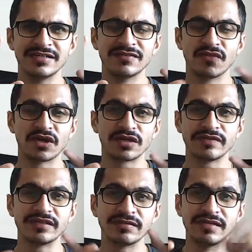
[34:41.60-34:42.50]

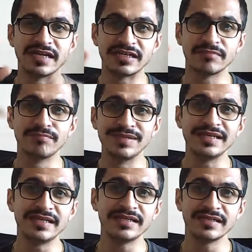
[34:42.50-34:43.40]
whatever the letter
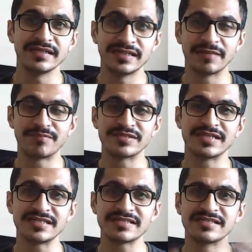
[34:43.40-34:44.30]
B
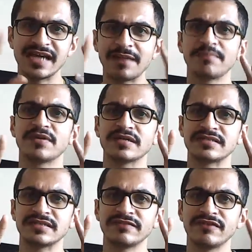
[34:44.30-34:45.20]
represents, that
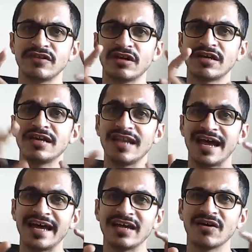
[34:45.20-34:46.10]
person will not
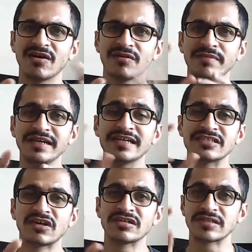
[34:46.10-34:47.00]
lie or be
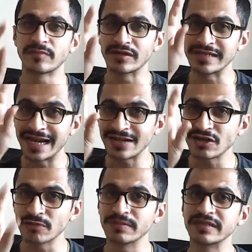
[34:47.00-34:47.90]
dishonest about that
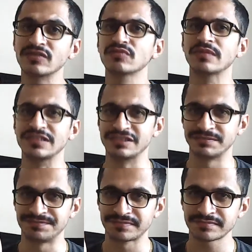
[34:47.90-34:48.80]
topic too much.
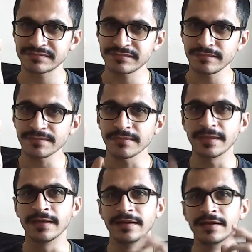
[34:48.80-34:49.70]

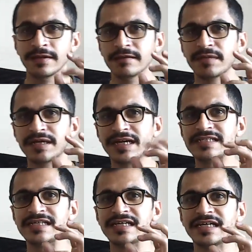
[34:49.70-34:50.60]
But
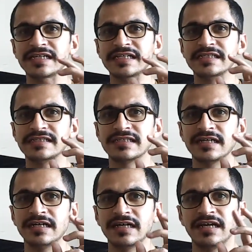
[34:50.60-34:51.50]
let's say his
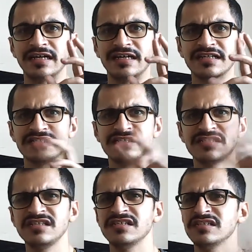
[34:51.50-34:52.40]
letter
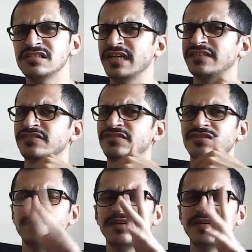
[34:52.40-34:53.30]
C is
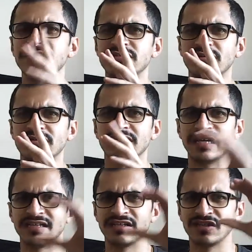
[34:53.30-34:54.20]
extremely distorted,
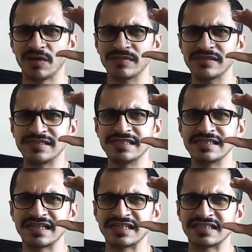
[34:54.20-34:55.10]
like the normal C is
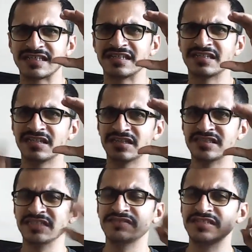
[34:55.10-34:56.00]
like this and the
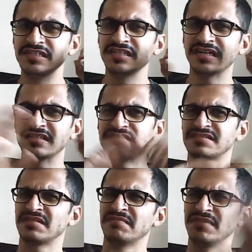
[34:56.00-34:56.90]
C which he writes is
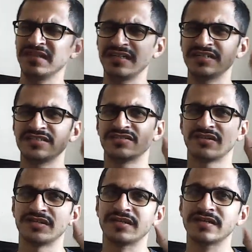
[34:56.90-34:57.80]
completely
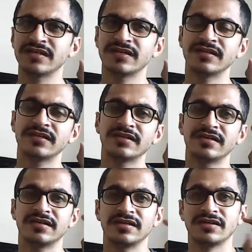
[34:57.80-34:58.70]
distorted.
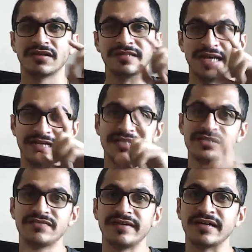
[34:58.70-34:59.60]
Now that
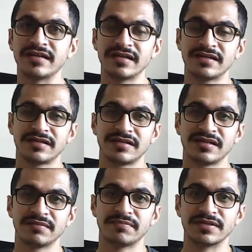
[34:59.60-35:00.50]
is where
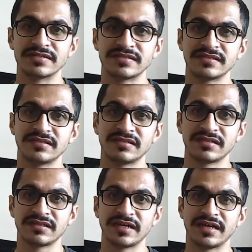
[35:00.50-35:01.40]
the person
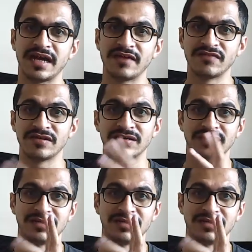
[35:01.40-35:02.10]
can have a